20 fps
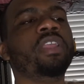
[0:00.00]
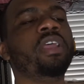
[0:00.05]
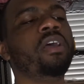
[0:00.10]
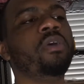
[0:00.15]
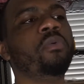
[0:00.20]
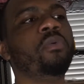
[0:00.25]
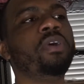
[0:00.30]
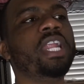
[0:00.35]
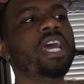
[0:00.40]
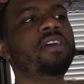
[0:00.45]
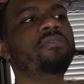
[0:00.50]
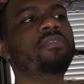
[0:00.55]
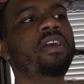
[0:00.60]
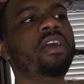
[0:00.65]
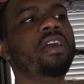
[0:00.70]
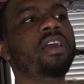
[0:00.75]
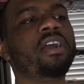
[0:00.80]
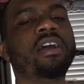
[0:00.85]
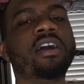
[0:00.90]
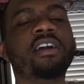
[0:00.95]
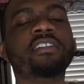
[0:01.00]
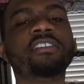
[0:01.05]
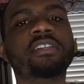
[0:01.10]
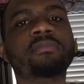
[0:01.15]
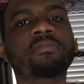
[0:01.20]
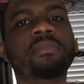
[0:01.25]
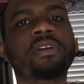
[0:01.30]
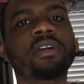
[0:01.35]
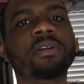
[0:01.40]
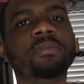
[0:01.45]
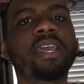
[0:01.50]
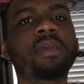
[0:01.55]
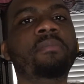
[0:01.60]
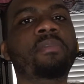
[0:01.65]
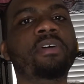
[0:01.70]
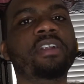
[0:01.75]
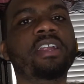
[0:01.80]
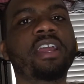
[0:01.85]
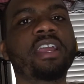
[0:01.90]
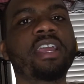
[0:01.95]
whenever a customer
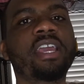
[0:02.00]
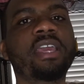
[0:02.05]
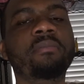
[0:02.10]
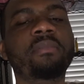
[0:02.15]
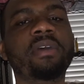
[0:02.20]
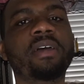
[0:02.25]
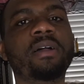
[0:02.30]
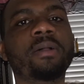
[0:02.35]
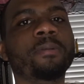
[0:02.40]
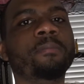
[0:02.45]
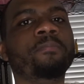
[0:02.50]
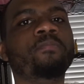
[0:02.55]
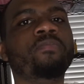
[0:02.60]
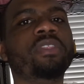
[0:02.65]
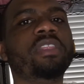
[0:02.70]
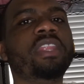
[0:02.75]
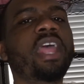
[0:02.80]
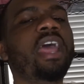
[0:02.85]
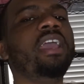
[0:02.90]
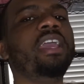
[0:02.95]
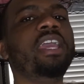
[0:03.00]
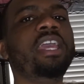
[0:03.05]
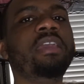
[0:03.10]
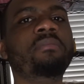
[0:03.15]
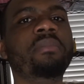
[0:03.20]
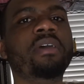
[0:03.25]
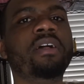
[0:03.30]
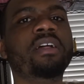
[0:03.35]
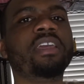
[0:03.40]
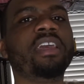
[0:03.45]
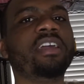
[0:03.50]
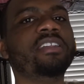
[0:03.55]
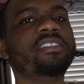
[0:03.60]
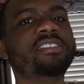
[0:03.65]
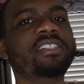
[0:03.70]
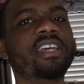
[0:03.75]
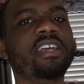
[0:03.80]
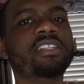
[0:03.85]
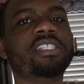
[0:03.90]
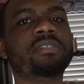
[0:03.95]
input their email, that email gets
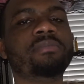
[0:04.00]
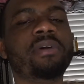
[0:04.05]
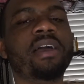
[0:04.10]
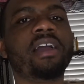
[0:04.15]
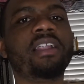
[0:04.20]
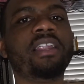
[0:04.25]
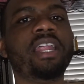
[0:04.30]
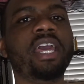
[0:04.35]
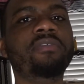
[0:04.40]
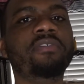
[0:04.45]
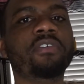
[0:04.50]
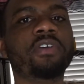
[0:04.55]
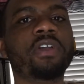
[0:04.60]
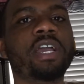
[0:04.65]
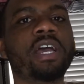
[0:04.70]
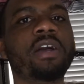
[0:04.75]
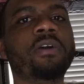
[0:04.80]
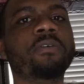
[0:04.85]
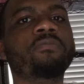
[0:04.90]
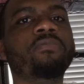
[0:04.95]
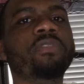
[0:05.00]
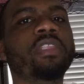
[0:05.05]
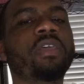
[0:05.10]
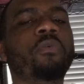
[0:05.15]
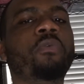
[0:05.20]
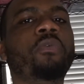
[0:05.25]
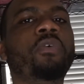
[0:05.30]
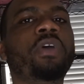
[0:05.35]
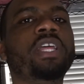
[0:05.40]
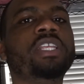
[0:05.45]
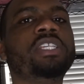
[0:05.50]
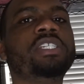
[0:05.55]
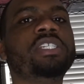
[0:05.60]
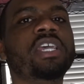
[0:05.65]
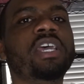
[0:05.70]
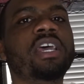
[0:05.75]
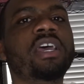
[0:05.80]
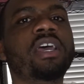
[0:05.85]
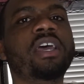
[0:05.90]
sent to my Klaviyo account, which